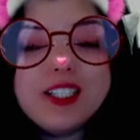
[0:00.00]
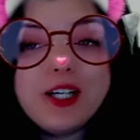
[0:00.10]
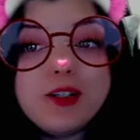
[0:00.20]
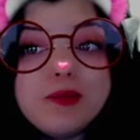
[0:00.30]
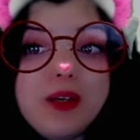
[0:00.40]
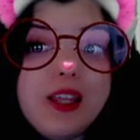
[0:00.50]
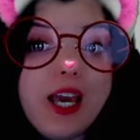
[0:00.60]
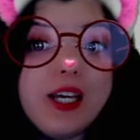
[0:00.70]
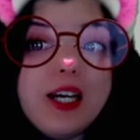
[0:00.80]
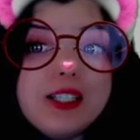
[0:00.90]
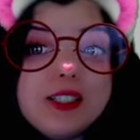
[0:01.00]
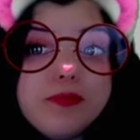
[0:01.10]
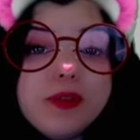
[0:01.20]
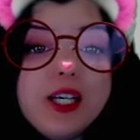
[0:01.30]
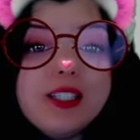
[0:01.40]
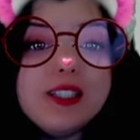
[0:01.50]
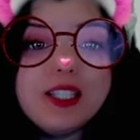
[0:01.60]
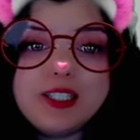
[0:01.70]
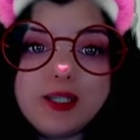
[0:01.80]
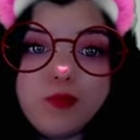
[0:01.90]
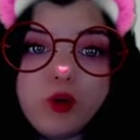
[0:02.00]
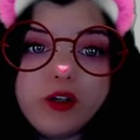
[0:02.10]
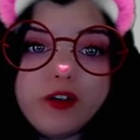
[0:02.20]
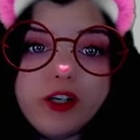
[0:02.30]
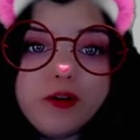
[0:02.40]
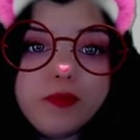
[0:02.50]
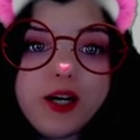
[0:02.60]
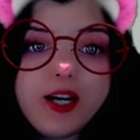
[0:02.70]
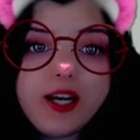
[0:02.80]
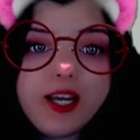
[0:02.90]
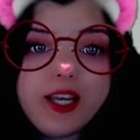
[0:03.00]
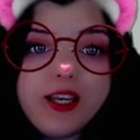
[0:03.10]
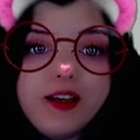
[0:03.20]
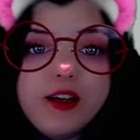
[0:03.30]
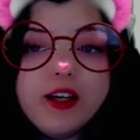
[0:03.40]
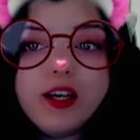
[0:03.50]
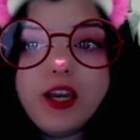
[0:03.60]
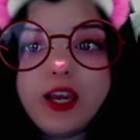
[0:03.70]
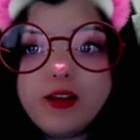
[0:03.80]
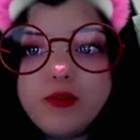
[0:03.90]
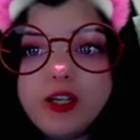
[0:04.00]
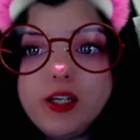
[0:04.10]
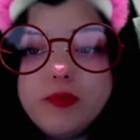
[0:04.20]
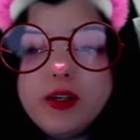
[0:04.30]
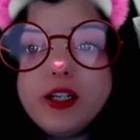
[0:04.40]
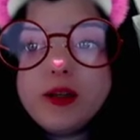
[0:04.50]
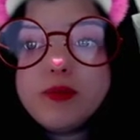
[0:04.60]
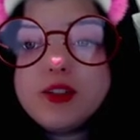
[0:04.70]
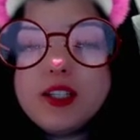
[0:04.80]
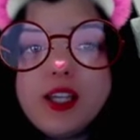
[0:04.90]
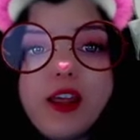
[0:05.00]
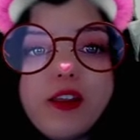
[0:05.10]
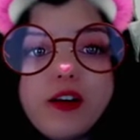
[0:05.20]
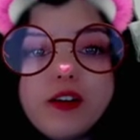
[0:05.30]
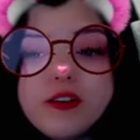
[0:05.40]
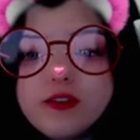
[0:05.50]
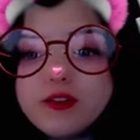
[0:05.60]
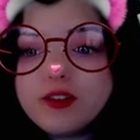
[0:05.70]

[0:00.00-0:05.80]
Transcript: It tells me that Gus the Plus is somewhere nearby and ready to bring numbers together.